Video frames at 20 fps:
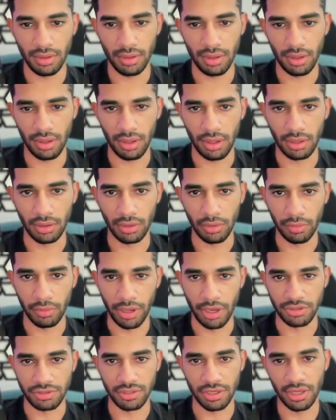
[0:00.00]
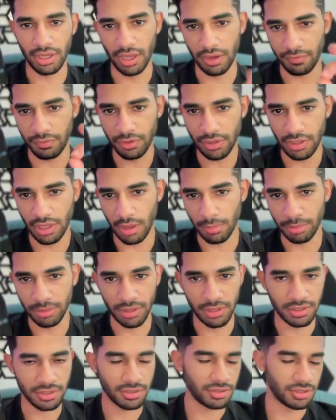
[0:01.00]
and location. And again, if you need help with
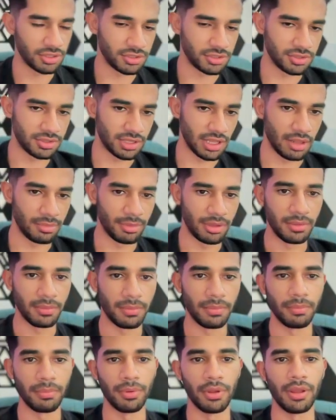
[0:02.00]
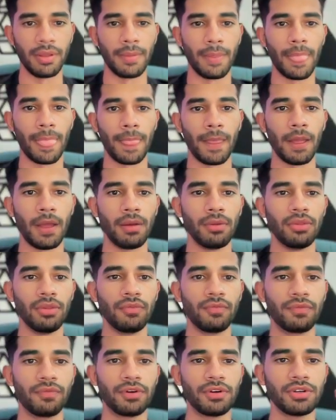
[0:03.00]
this, just tell me. But the
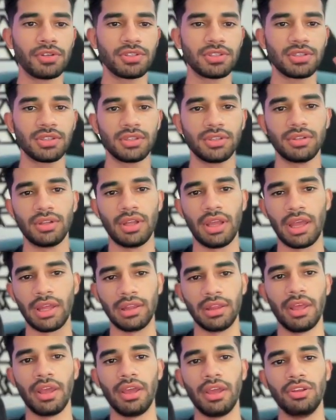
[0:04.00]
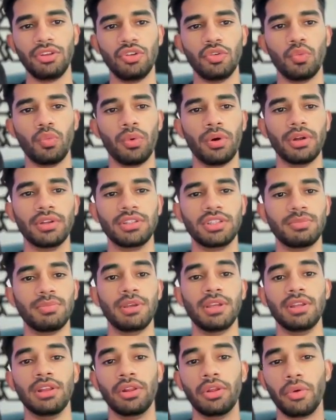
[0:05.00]
first headline, you want to
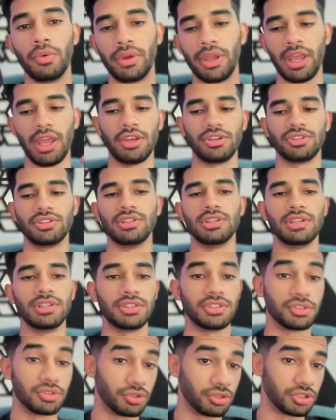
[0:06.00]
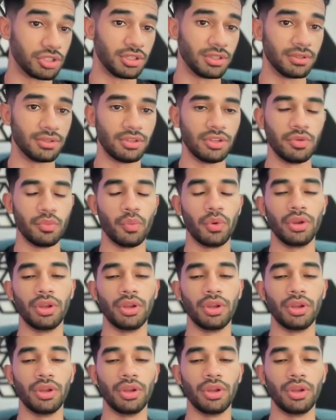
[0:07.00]
be the location insertion. You want to